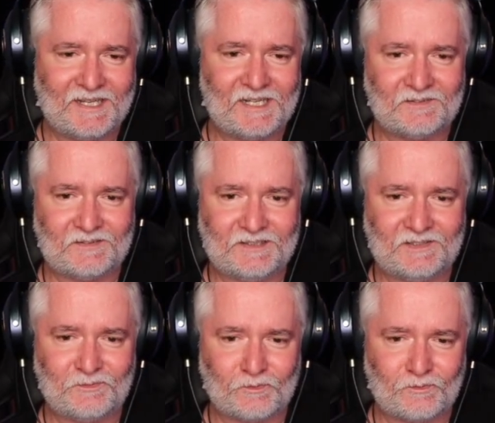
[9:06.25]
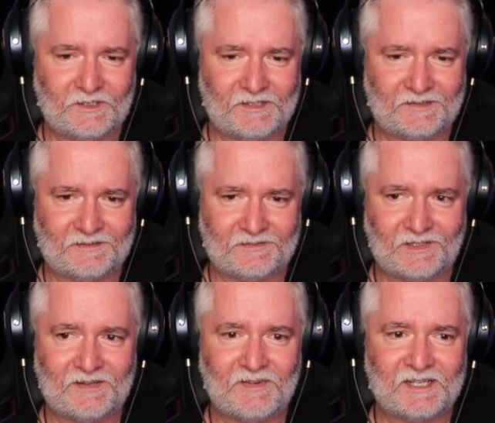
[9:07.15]
out in
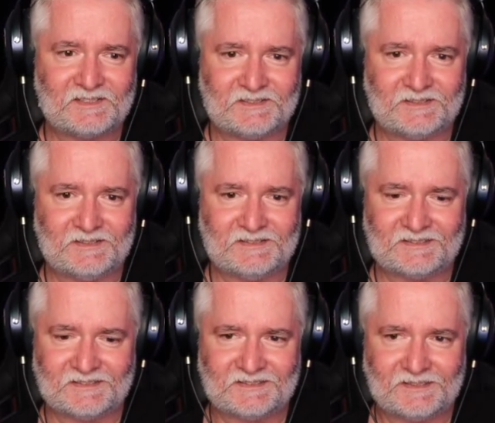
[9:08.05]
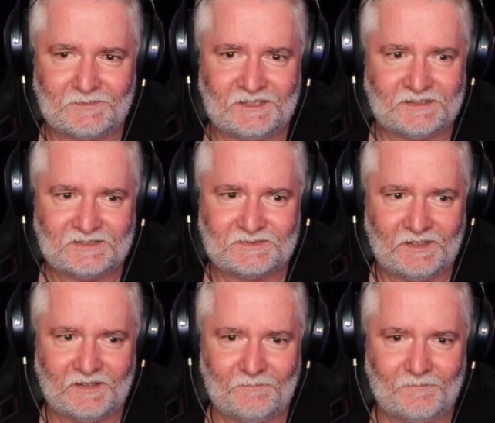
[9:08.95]
live action is just something else,
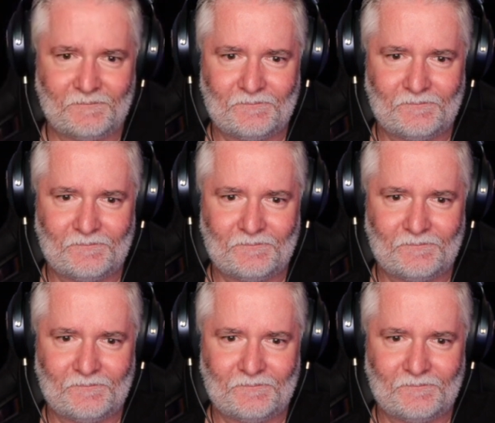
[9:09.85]
man.